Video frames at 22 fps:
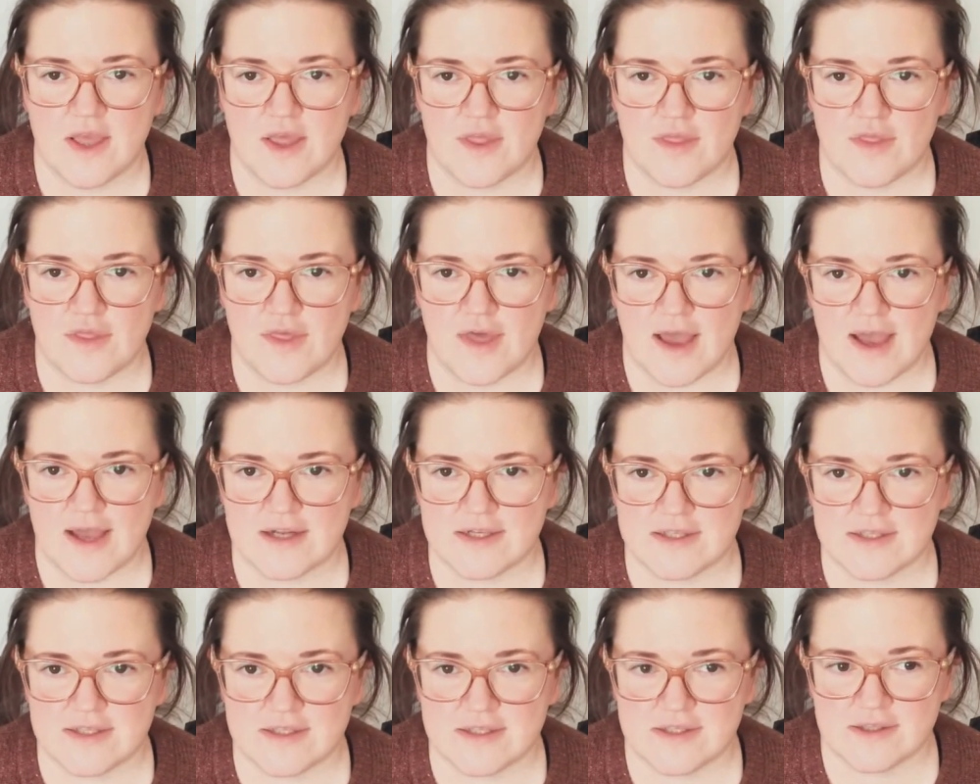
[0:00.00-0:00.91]

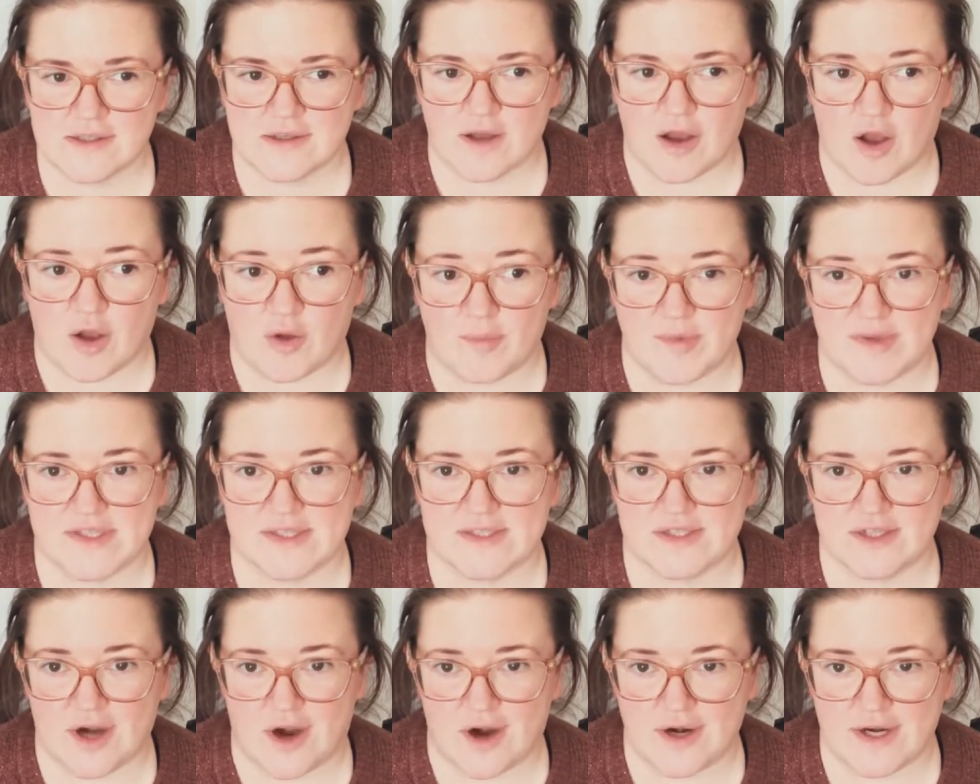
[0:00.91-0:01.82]
that I'll be
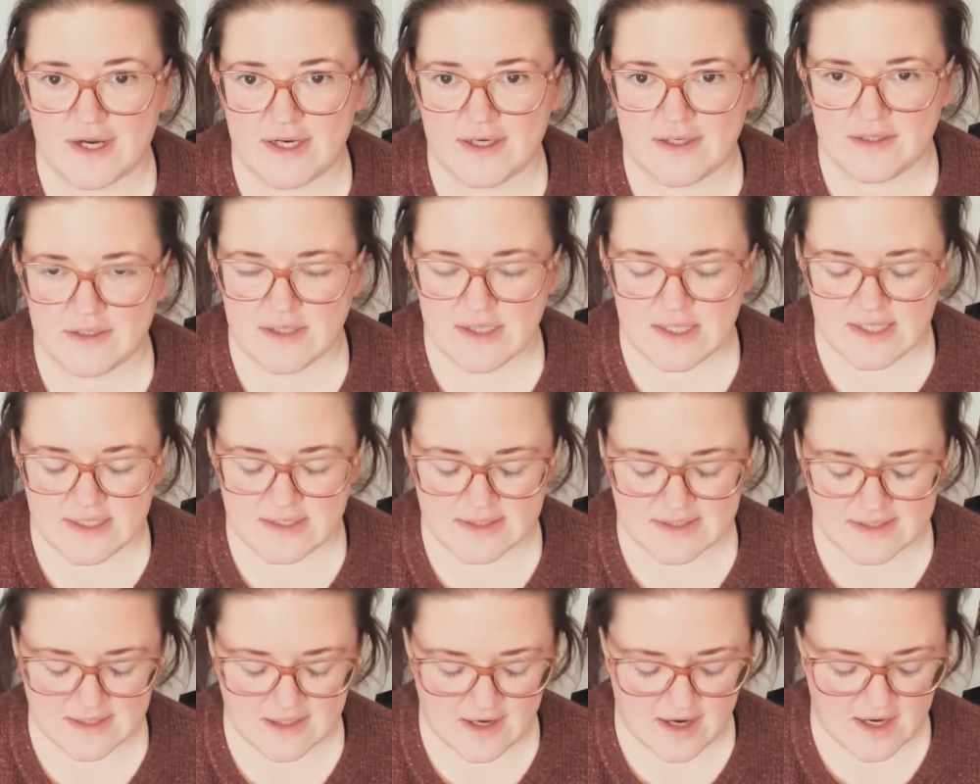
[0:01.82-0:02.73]
starting
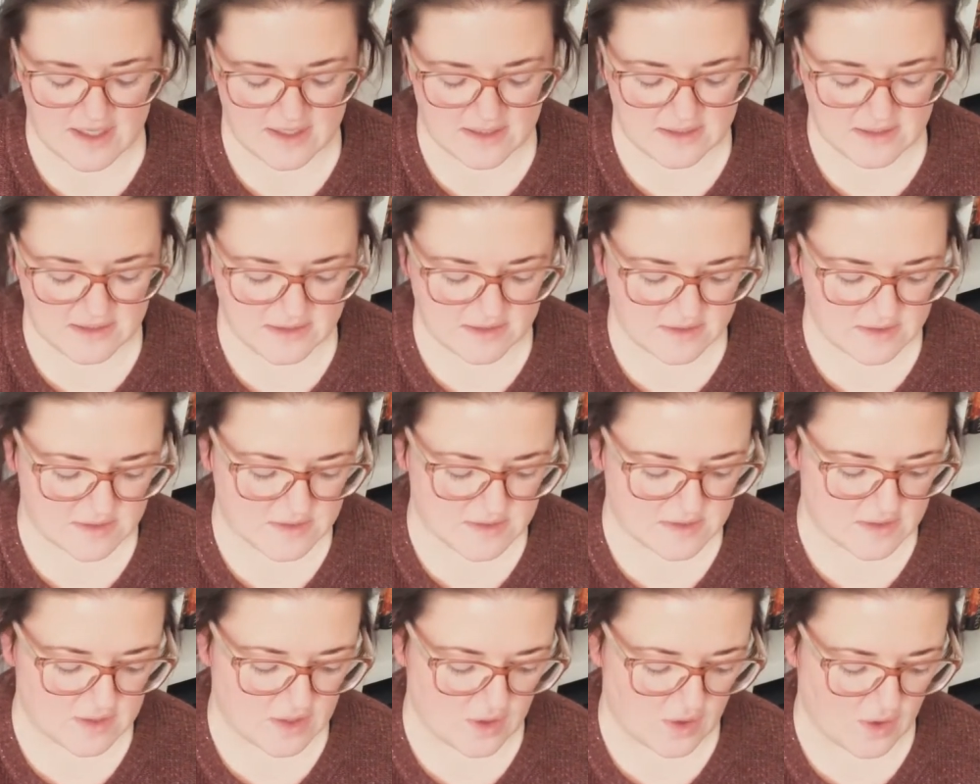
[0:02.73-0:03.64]
inside.
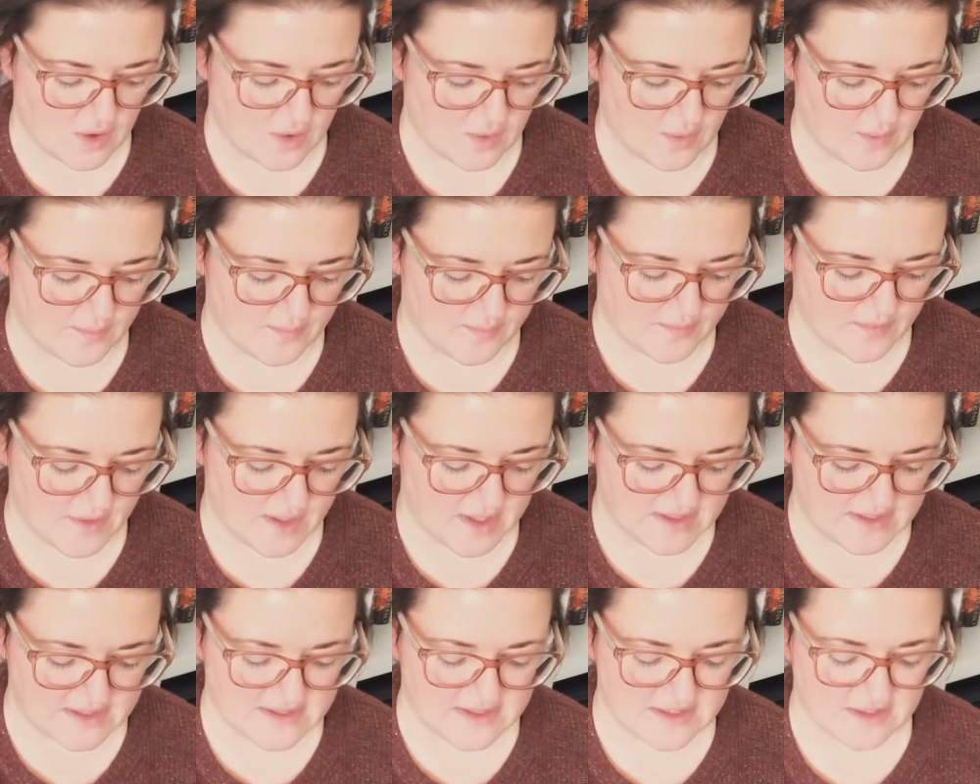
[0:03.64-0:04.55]
So
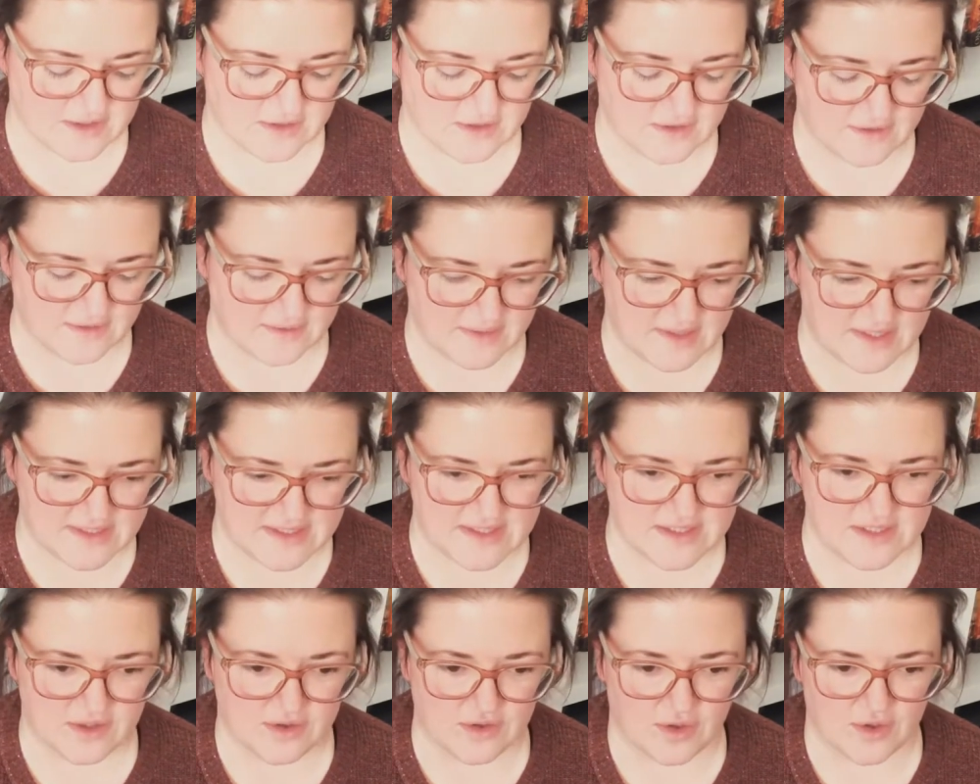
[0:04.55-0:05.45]
it's still
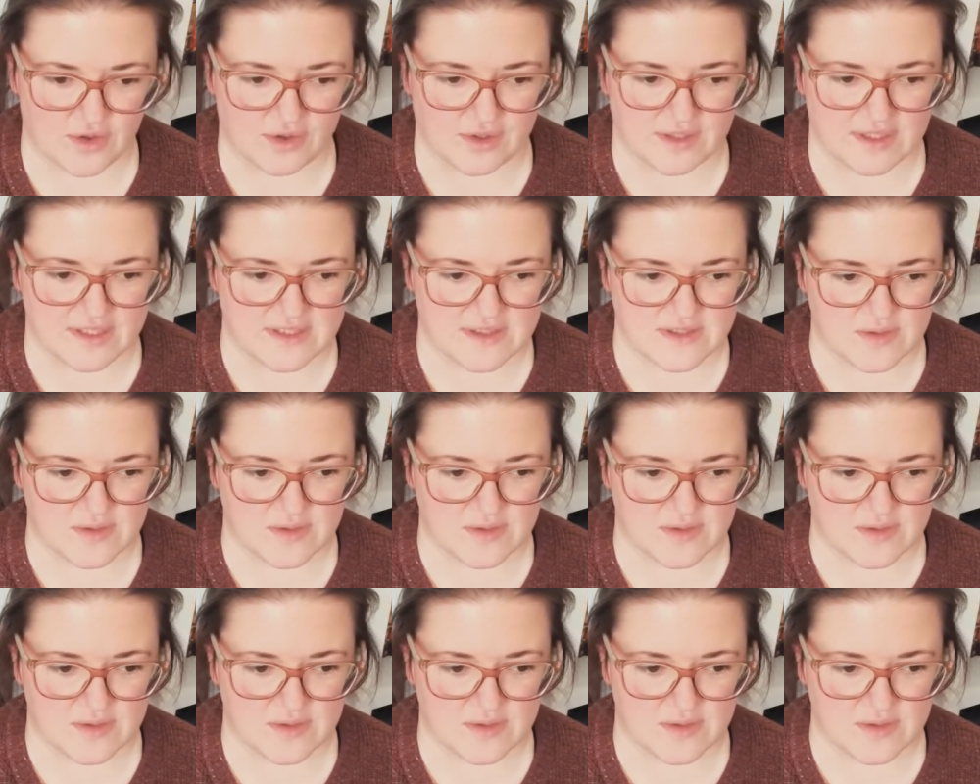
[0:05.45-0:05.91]
early.